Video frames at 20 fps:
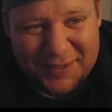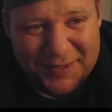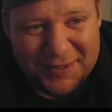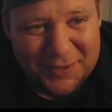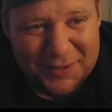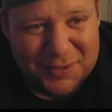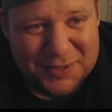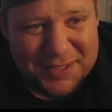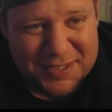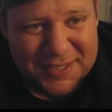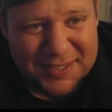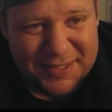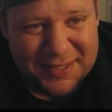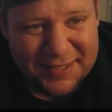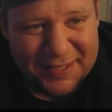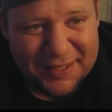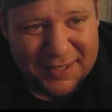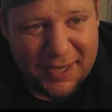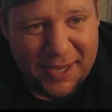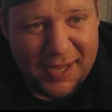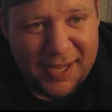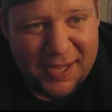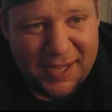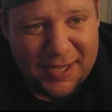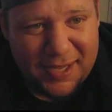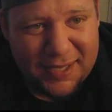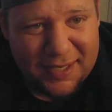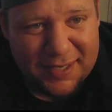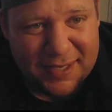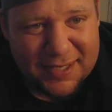Who's still here?
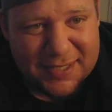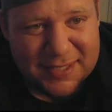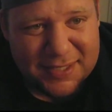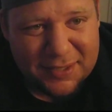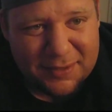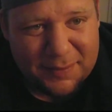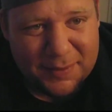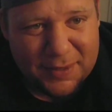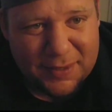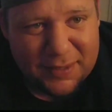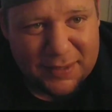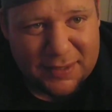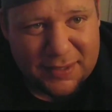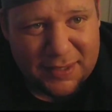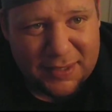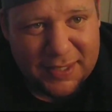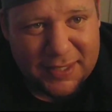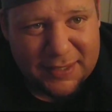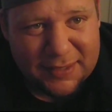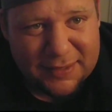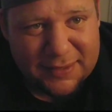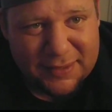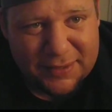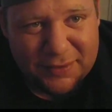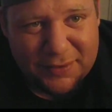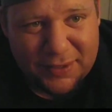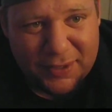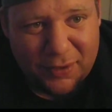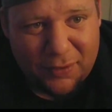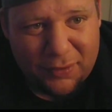Ah, nice little bird. Clint,
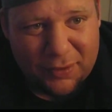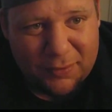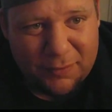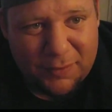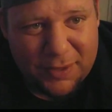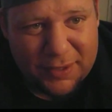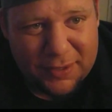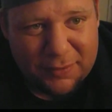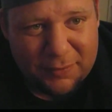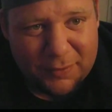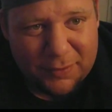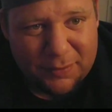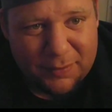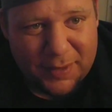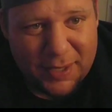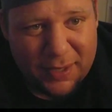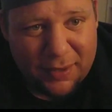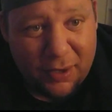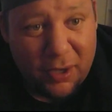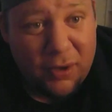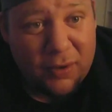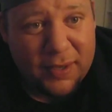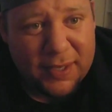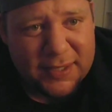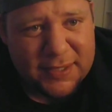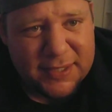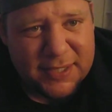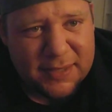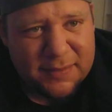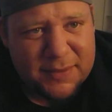you're the only one in the room now. Oh,
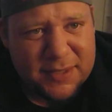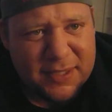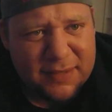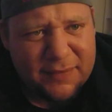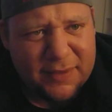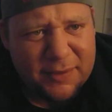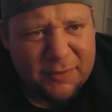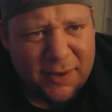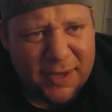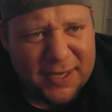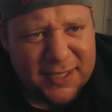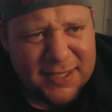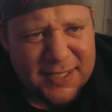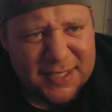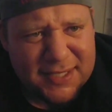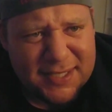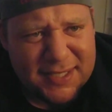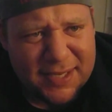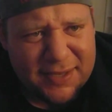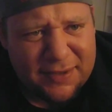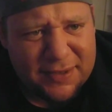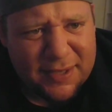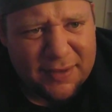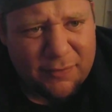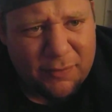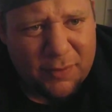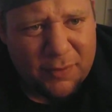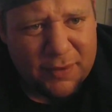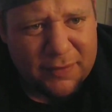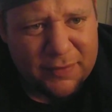and Tim TV. Why does it say I only have
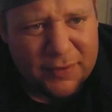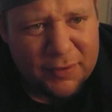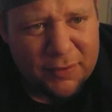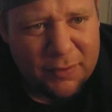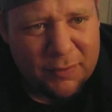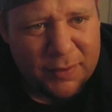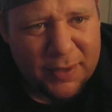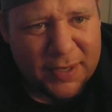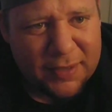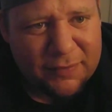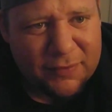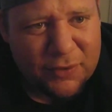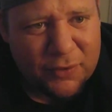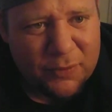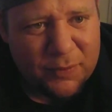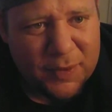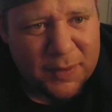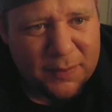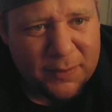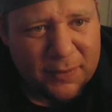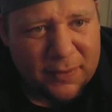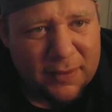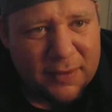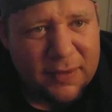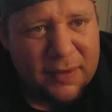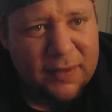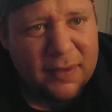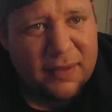1 viewer when I have 2 people?